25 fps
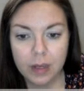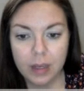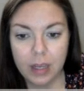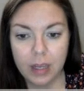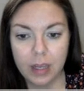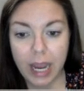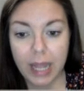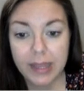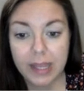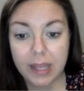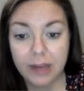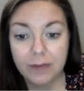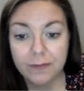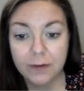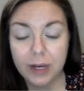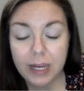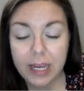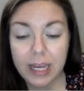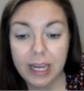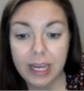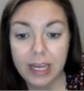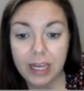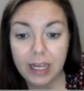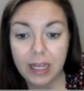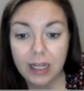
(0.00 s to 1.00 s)
And then for
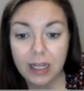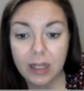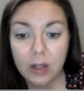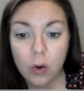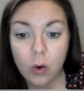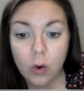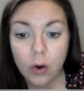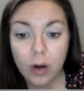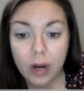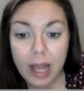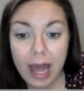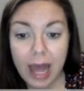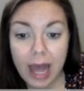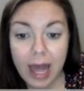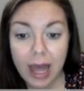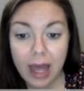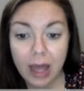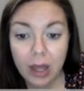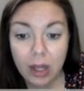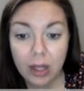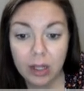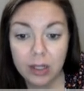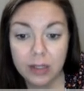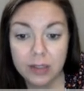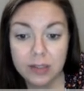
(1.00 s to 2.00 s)
il or
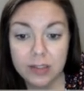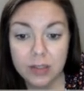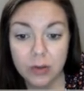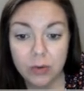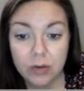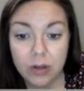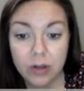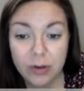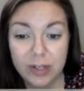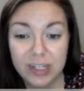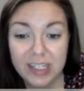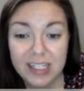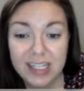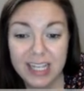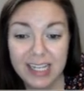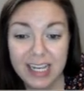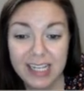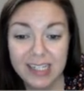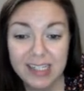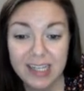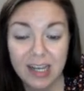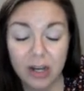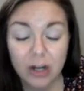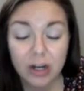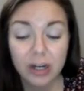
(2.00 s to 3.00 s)
elle, so notice
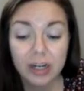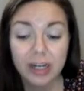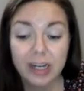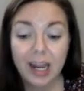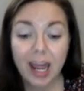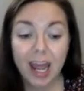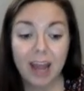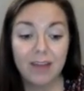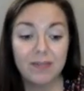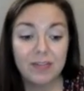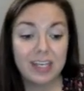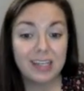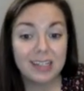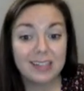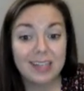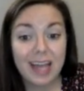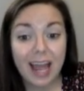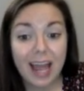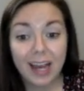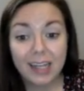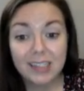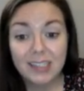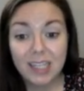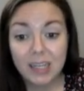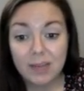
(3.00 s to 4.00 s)
these are going to have the
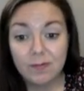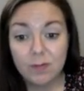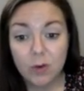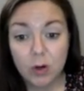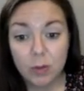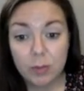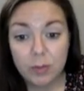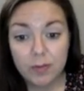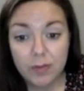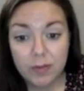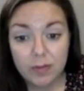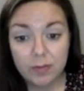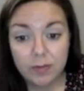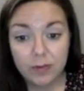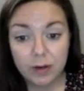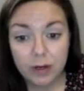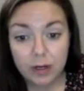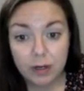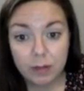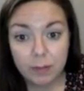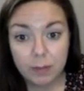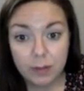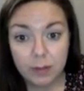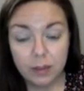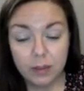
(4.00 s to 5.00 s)
exact same form of the
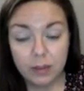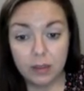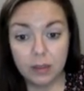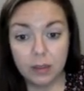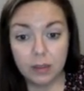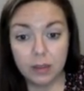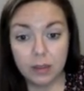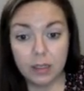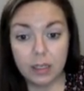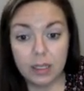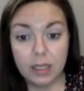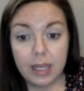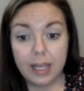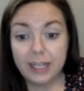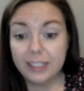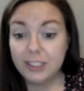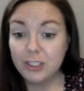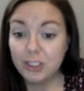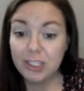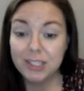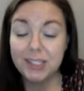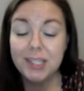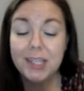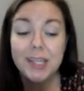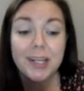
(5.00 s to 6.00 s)
verb. It's
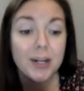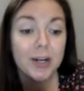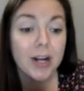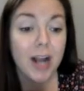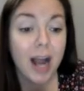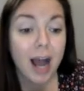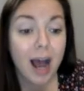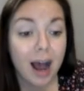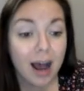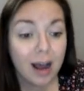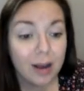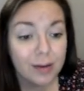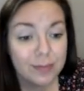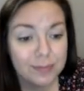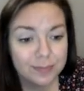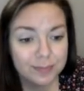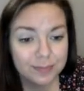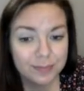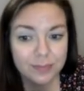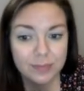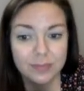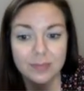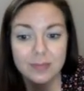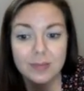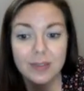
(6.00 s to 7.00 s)
just the letter a.
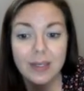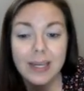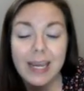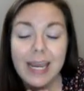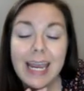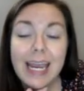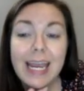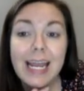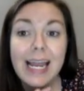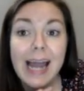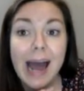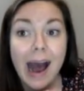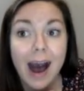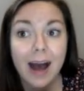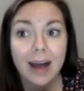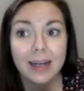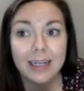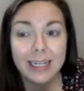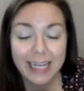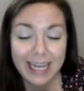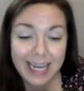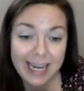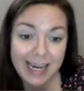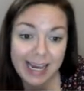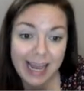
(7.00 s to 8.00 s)
Il a,
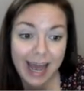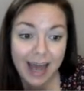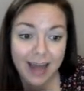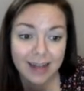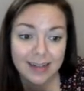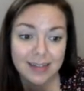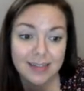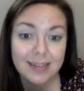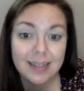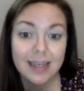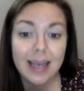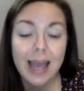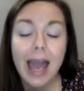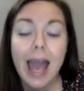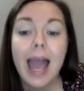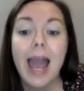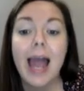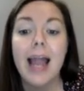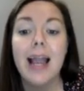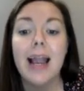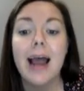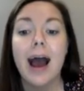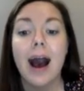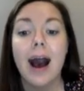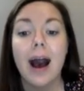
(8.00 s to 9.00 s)
he has.
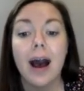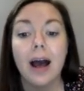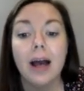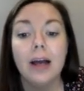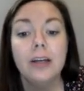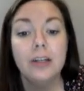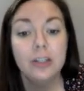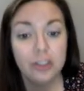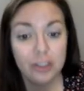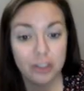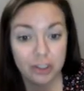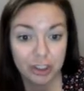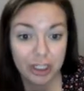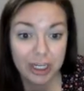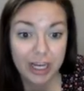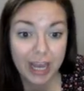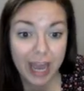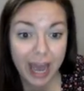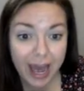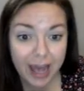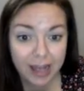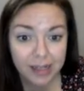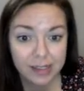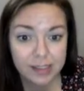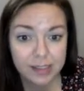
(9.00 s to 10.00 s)
Elle a, she
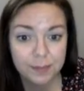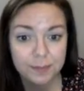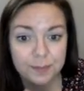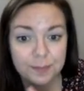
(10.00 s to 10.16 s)
has.